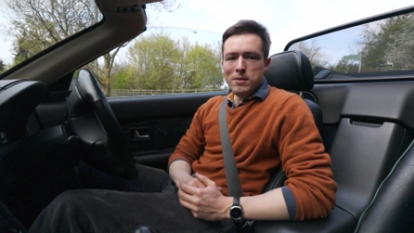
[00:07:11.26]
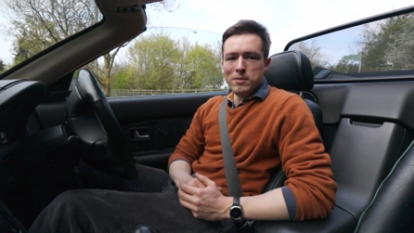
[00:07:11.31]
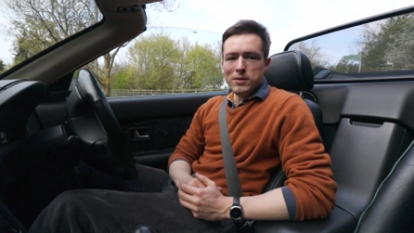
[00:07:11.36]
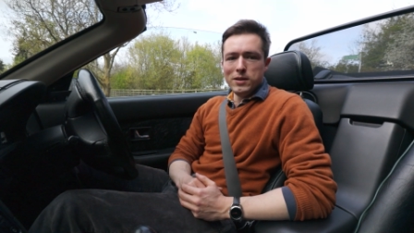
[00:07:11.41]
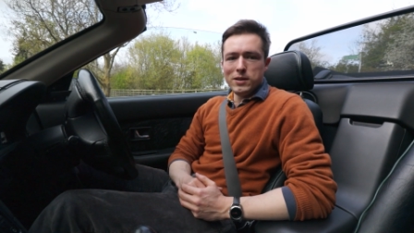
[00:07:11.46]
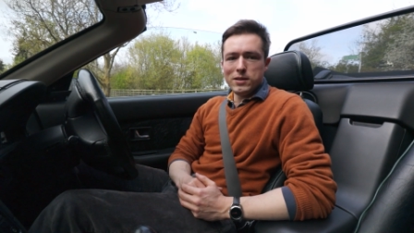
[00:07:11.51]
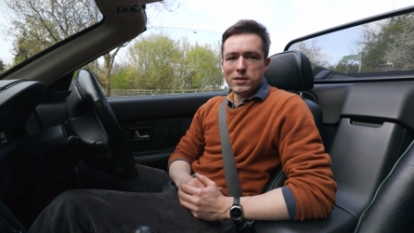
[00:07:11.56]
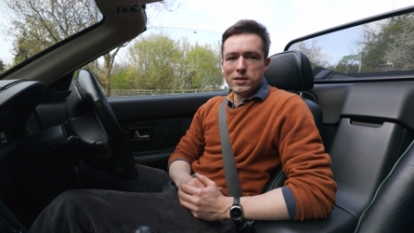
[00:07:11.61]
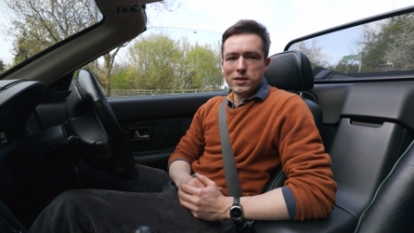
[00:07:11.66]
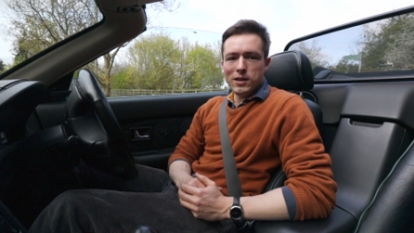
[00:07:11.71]

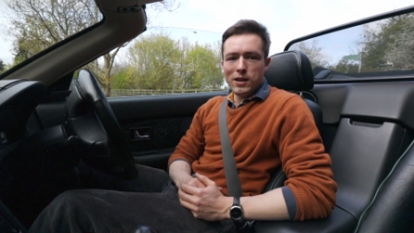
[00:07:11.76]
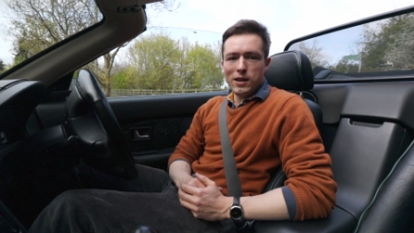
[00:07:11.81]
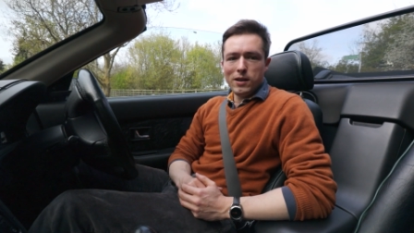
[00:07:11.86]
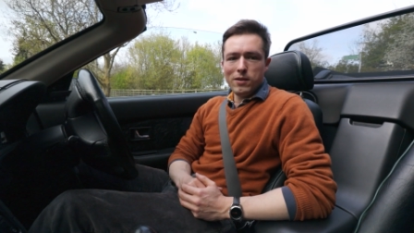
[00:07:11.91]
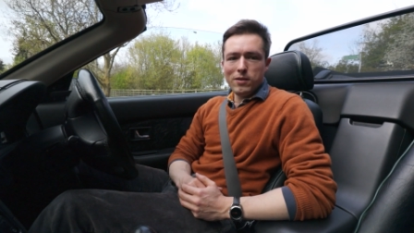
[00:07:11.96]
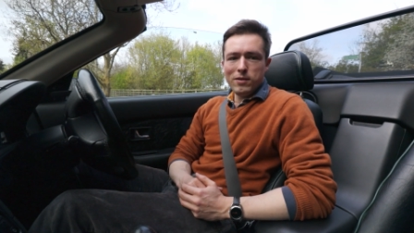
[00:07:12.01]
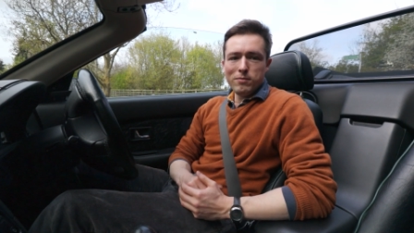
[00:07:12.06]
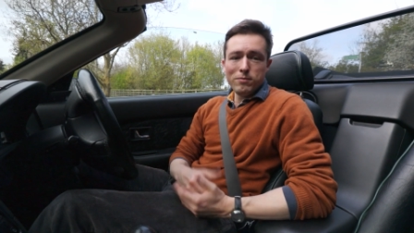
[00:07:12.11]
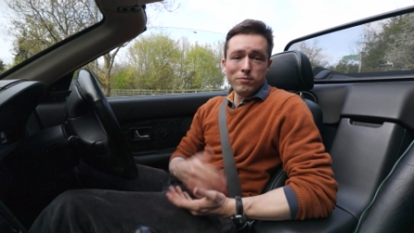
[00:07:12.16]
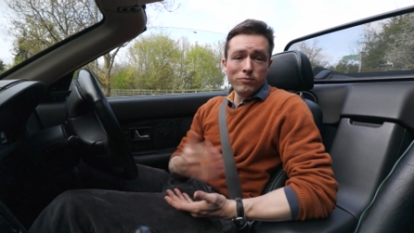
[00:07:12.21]
But
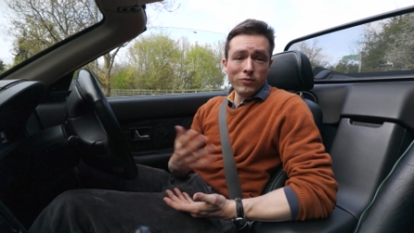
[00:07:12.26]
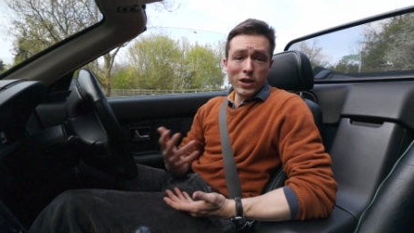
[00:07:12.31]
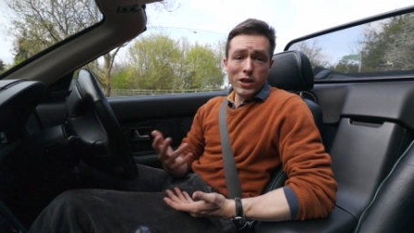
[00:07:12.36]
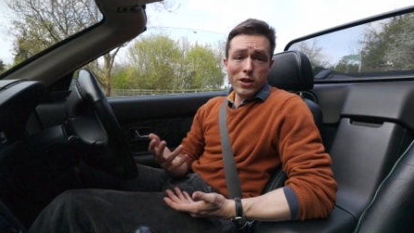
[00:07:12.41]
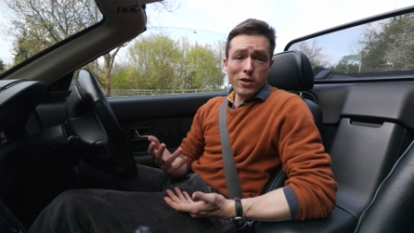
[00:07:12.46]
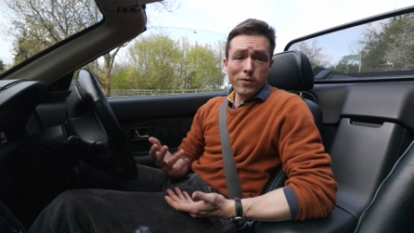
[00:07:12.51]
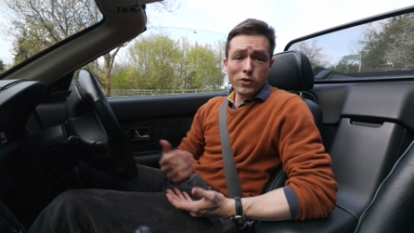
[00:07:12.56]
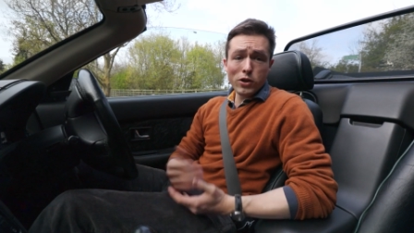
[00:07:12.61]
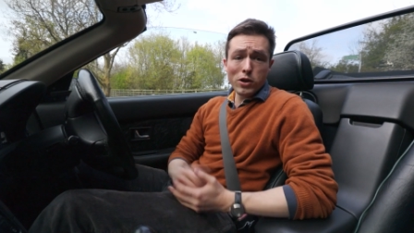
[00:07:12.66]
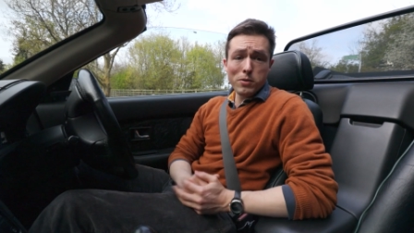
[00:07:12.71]

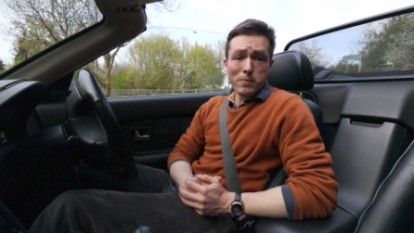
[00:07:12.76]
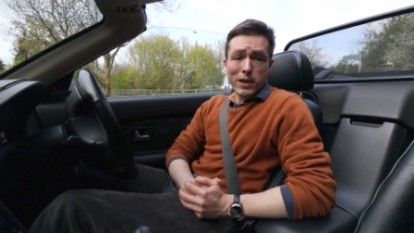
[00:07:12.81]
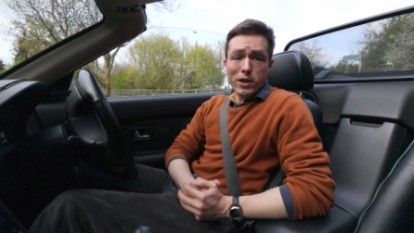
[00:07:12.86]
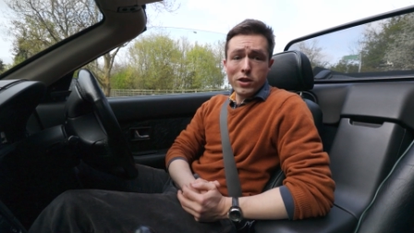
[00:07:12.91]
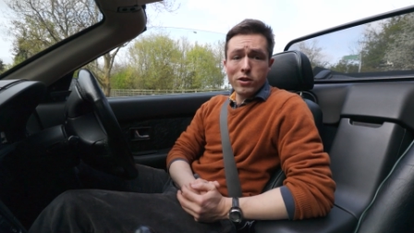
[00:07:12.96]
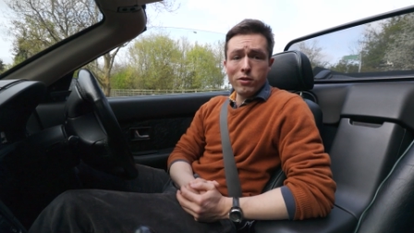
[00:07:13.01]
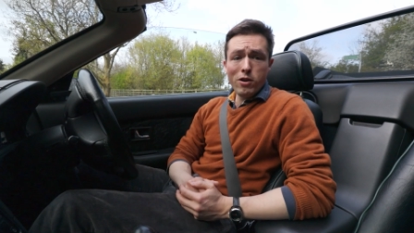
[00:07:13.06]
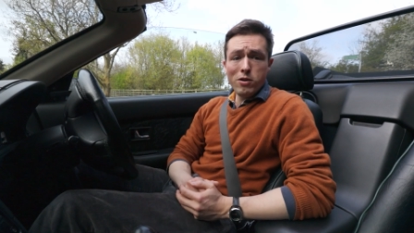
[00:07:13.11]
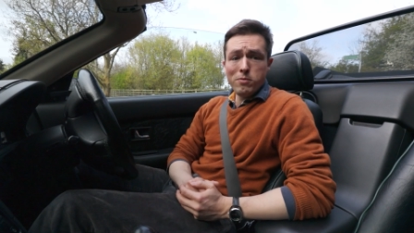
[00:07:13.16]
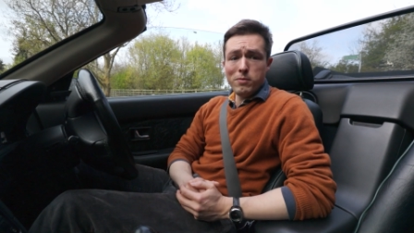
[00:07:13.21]
really, you've got to
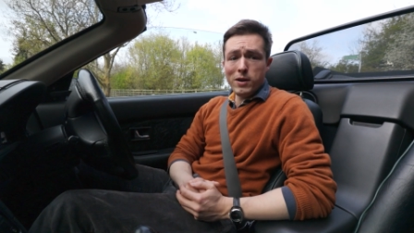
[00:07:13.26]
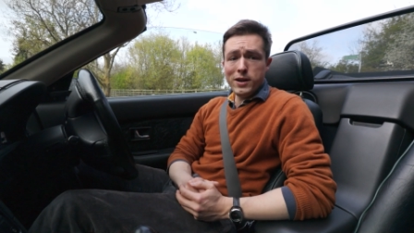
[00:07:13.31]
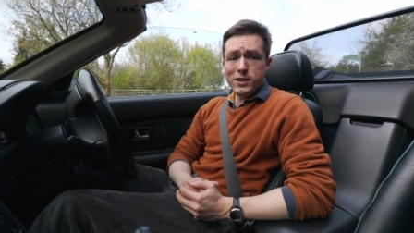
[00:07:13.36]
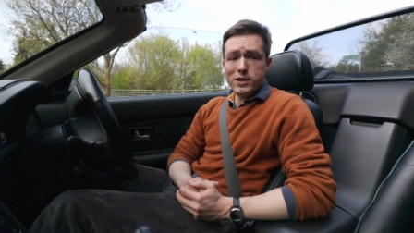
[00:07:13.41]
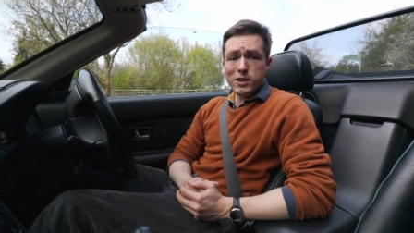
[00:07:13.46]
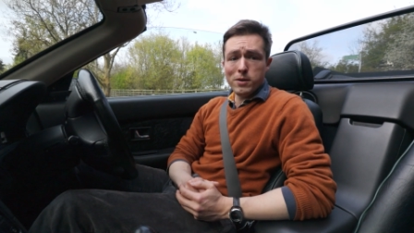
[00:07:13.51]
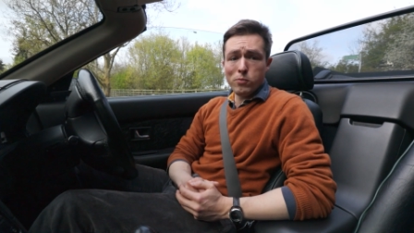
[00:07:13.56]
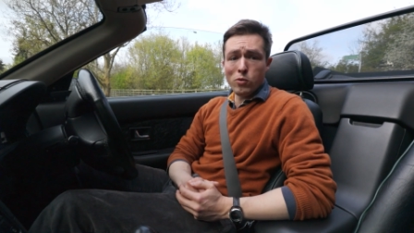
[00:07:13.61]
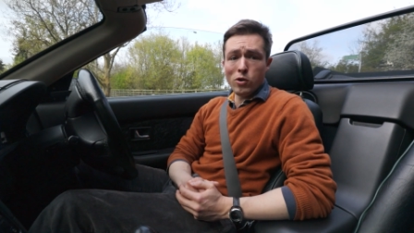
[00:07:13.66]
make your own mind up.